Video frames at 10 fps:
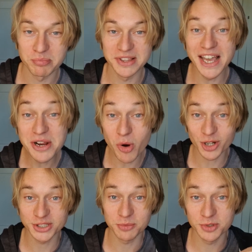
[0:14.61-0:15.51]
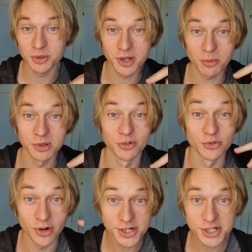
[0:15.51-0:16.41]
But then he walks up to a couple of
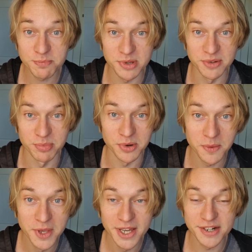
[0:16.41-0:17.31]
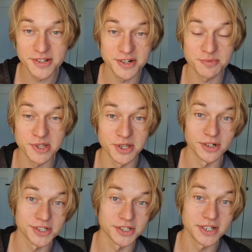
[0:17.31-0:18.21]
Russian people and he starts speaking
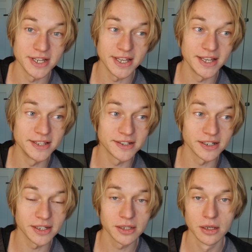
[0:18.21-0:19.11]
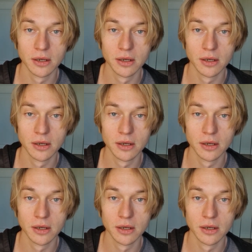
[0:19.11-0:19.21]
Russian, and they're like,